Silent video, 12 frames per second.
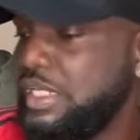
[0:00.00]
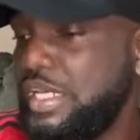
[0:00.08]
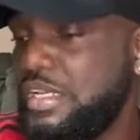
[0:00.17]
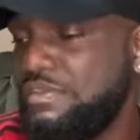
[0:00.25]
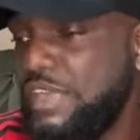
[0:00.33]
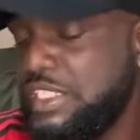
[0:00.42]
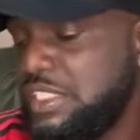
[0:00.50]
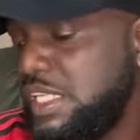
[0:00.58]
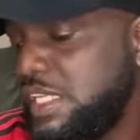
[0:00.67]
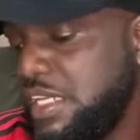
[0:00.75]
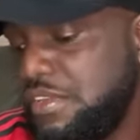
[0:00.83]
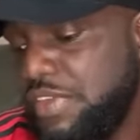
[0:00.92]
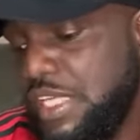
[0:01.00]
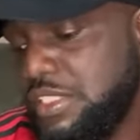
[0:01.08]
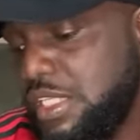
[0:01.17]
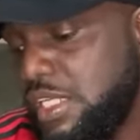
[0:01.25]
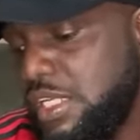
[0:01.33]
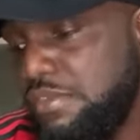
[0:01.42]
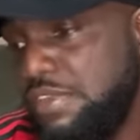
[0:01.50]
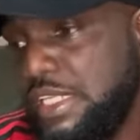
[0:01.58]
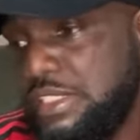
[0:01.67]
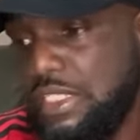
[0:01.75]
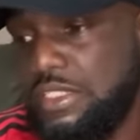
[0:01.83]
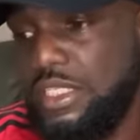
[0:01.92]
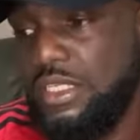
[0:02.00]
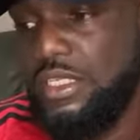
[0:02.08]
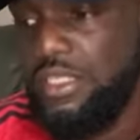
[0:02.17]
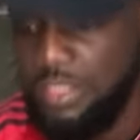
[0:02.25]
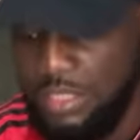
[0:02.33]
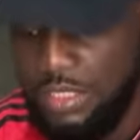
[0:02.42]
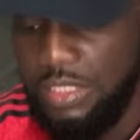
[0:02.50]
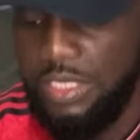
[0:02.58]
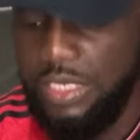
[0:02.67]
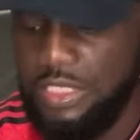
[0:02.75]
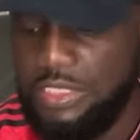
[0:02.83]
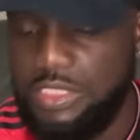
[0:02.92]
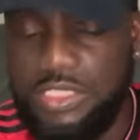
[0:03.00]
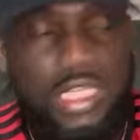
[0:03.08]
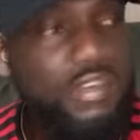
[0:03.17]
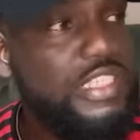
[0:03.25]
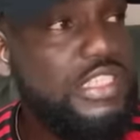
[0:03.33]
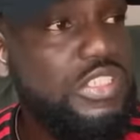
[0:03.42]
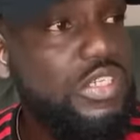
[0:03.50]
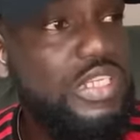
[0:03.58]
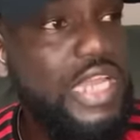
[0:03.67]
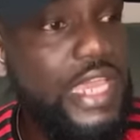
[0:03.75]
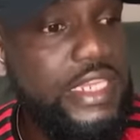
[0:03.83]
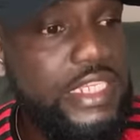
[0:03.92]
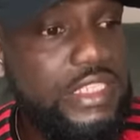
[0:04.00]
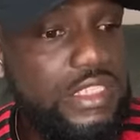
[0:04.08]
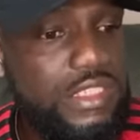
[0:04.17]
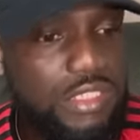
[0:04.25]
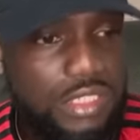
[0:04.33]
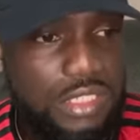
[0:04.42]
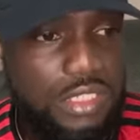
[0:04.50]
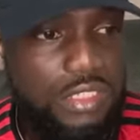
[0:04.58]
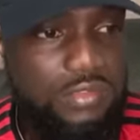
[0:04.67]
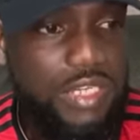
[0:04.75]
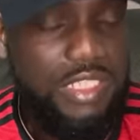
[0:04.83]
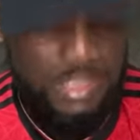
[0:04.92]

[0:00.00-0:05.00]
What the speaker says: lady vex, the lady vex, the lady vex. I say, the lady says she never say something like this. From